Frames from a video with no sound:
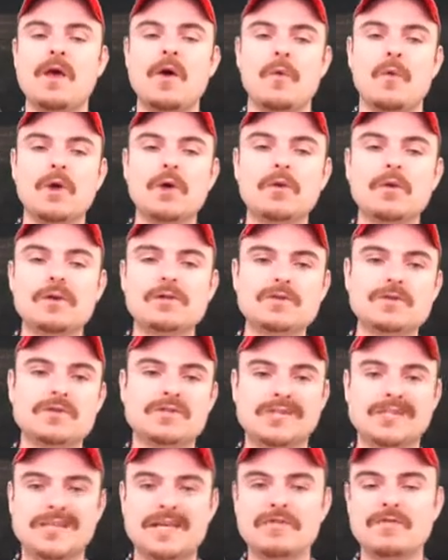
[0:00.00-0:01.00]
what I want to do
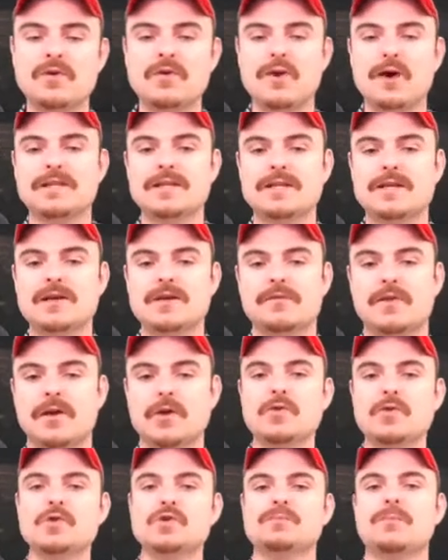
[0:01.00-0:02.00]
is just give you an idea of
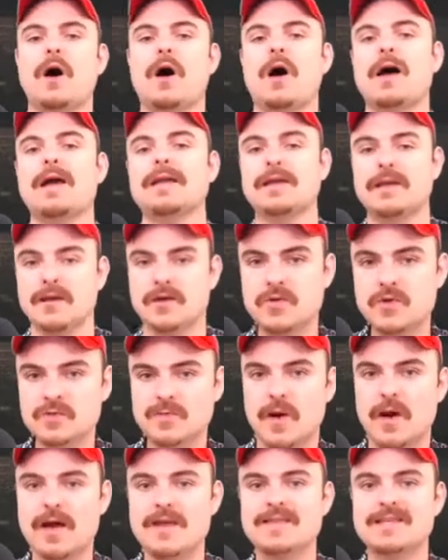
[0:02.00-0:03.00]
who's behind it,
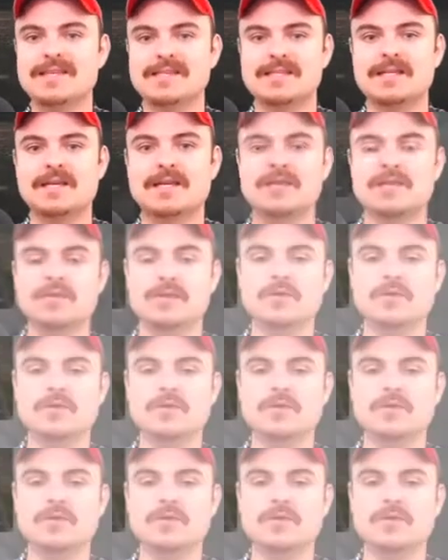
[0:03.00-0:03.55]
who's behind the scenes,